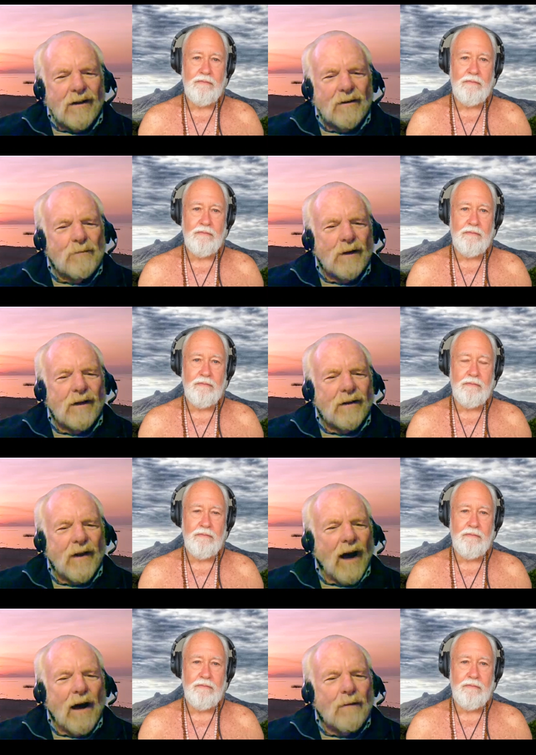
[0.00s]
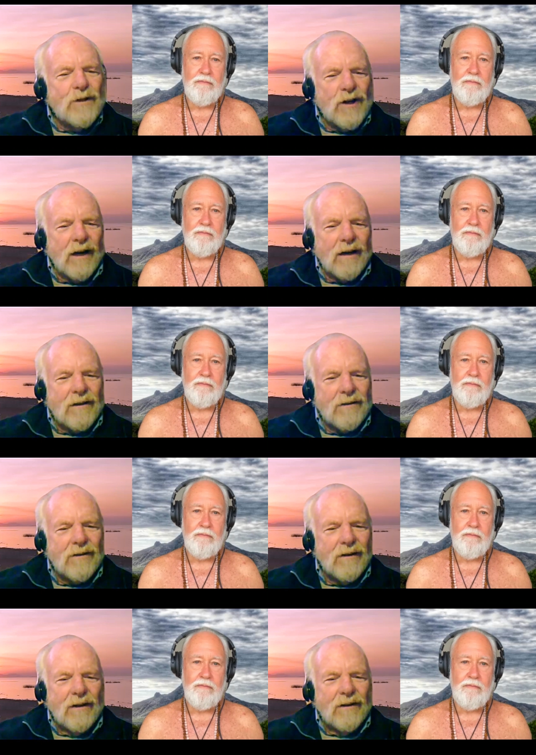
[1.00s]
Speaker 1: among the
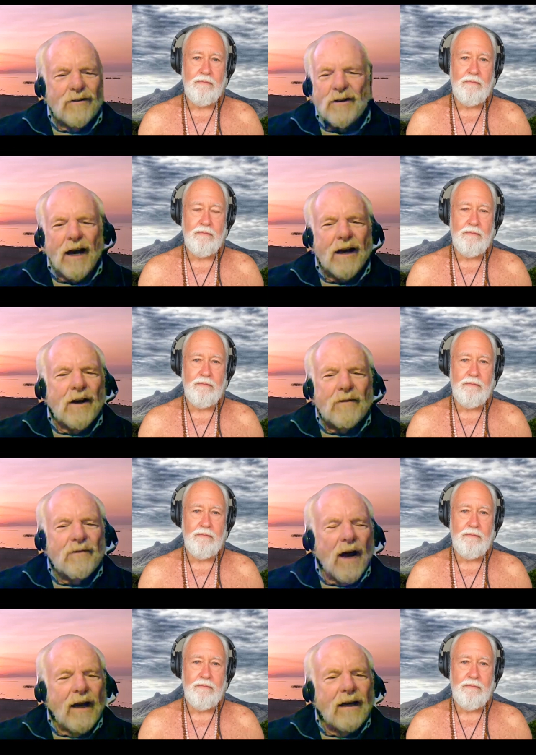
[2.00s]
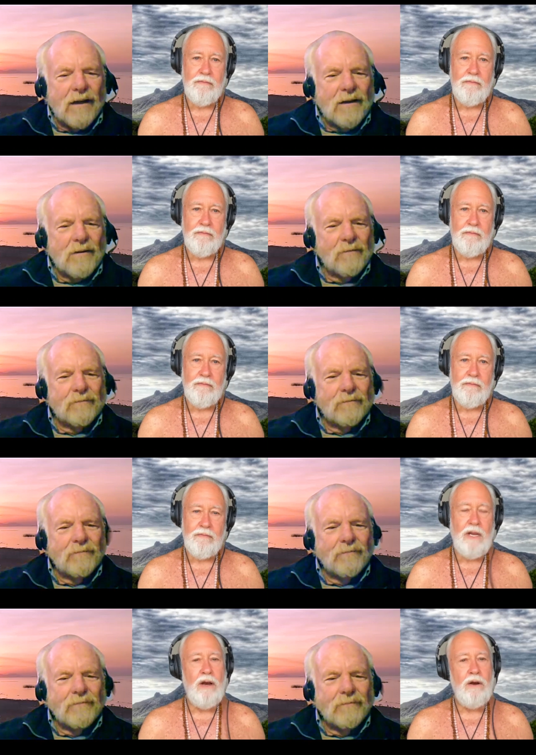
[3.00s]
objects. You're not going to find it.
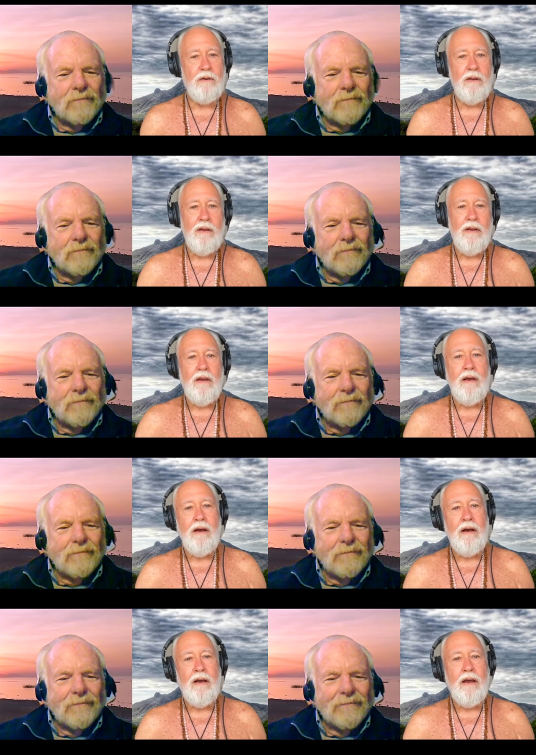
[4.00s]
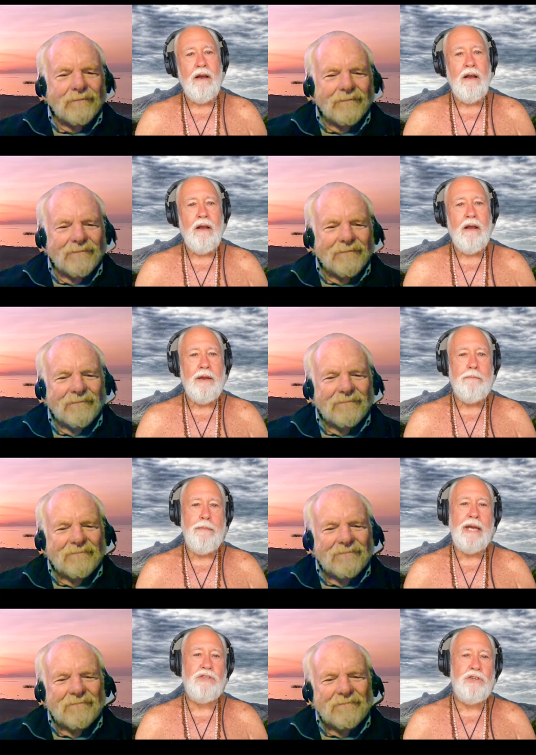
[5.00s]
No.
Speaker 2: At
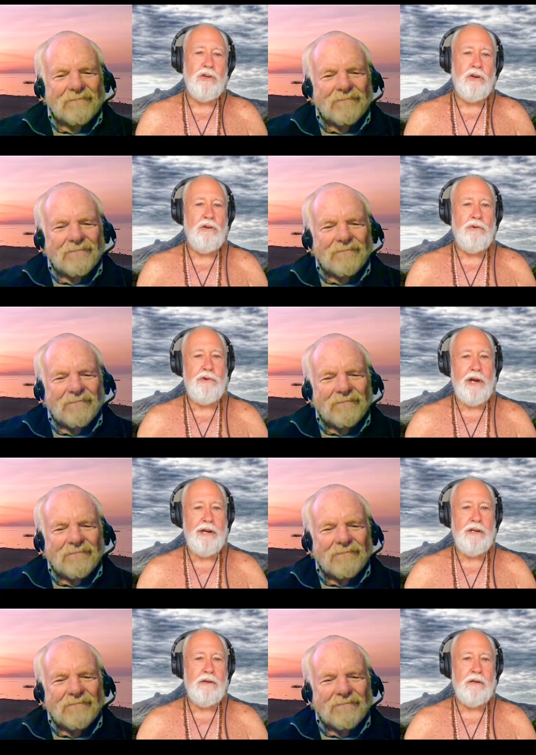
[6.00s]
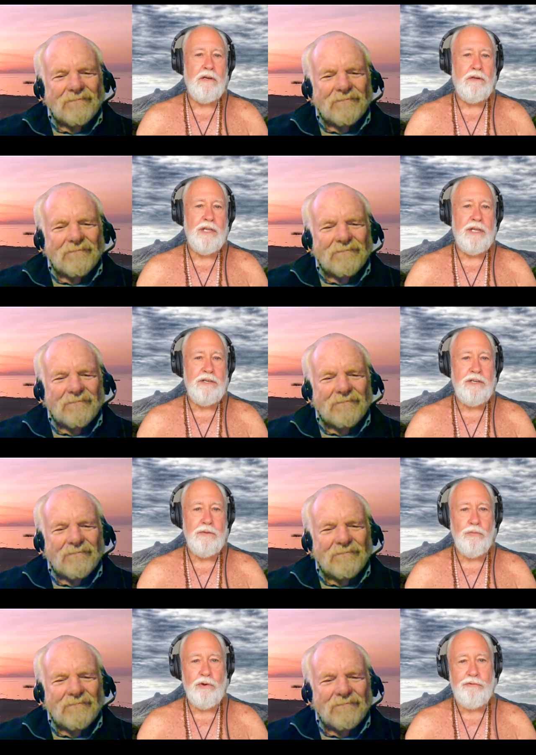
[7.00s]
best, you're going to find only a
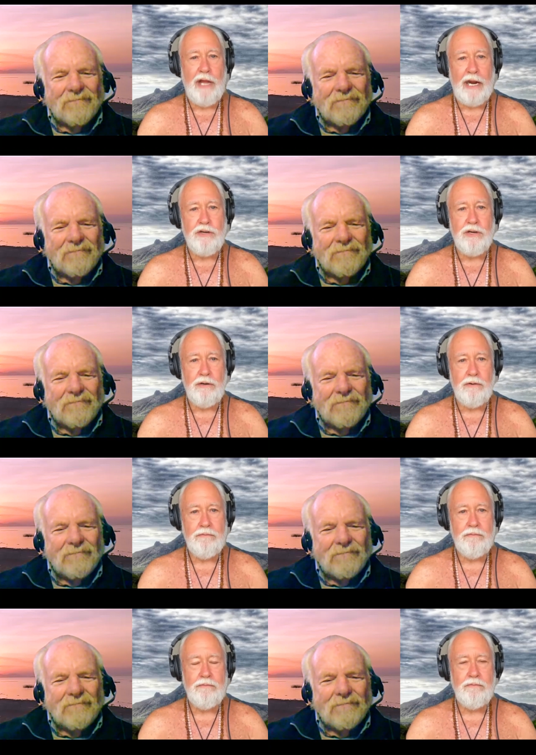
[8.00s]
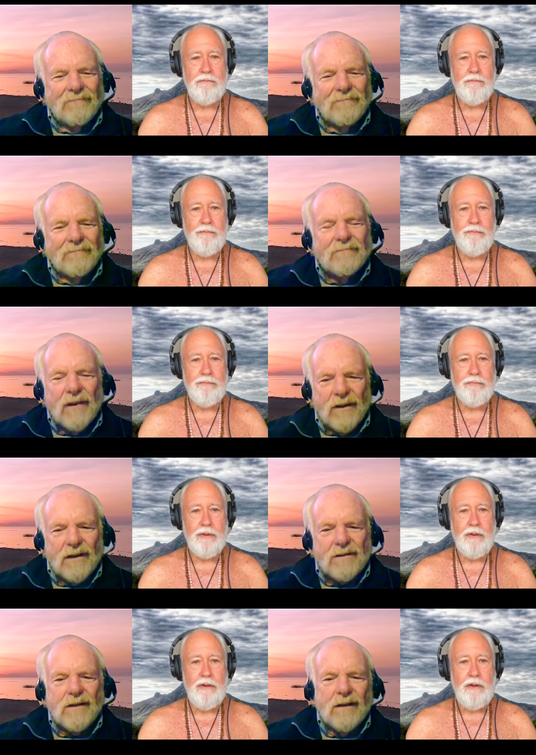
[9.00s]
dim reflection.
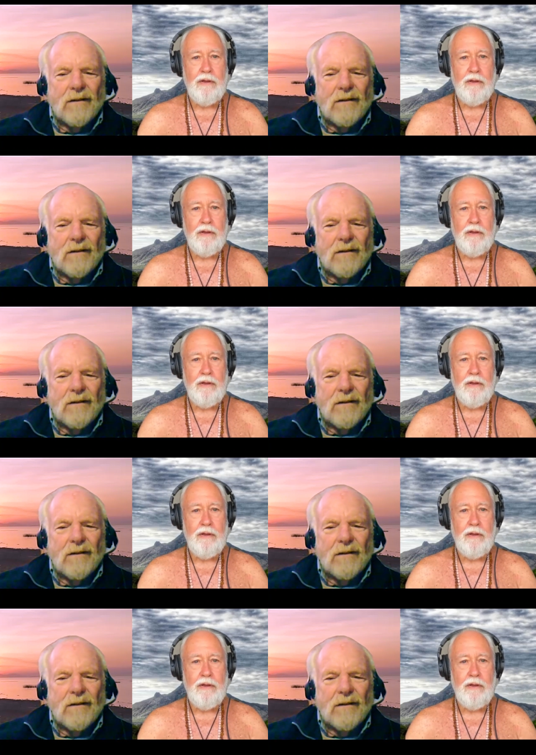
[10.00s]
Yes.